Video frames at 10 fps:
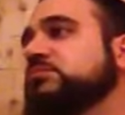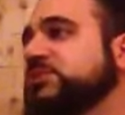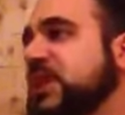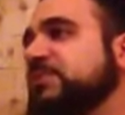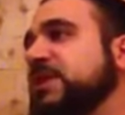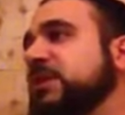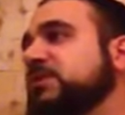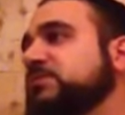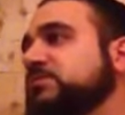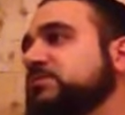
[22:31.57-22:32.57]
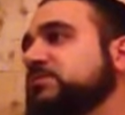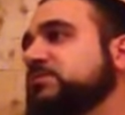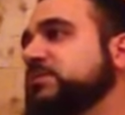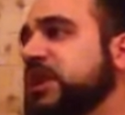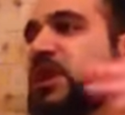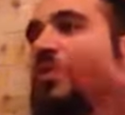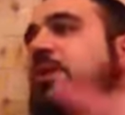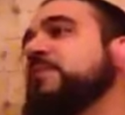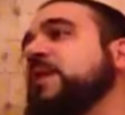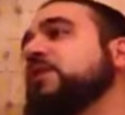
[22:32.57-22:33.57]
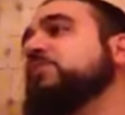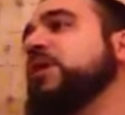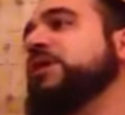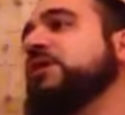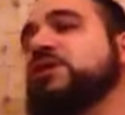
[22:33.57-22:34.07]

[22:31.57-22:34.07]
Same thing. He didn't want to make her pregnant.